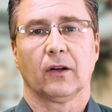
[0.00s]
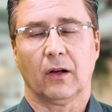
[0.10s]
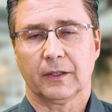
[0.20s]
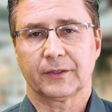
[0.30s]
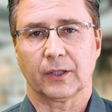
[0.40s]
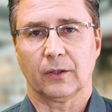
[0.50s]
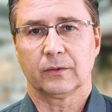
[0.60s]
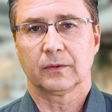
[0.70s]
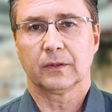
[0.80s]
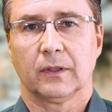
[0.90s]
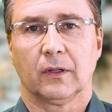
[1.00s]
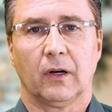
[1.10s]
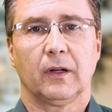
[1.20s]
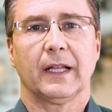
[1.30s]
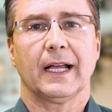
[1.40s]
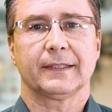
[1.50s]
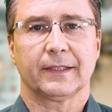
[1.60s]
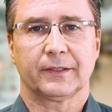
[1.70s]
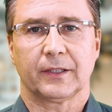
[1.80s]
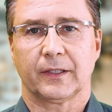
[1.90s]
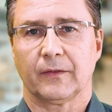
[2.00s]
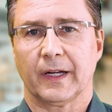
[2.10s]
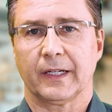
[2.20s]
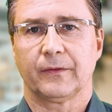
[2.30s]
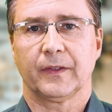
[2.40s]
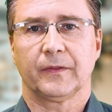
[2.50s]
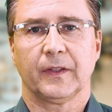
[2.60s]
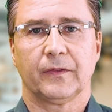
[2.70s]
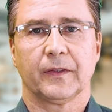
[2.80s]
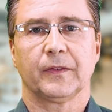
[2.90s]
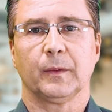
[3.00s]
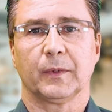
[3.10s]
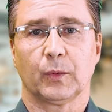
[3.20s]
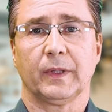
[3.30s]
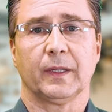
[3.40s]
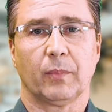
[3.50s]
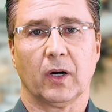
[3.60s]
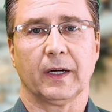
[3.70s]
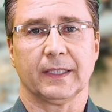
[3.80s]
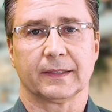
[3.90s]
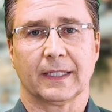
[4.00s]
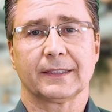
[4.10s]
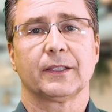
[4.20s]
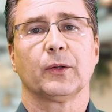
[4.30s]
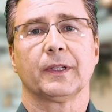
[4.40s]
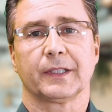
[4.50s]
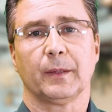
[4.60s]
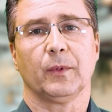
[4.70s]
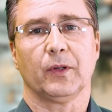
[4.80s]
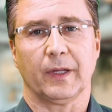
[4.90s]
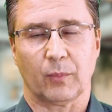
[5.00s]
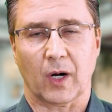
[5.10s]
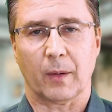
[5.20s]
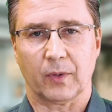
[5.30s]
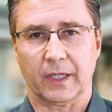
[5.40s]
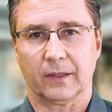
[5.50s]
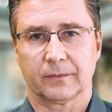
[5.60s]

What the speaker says: Also, all assets are divided 50-50 between the parties. That's known as community property.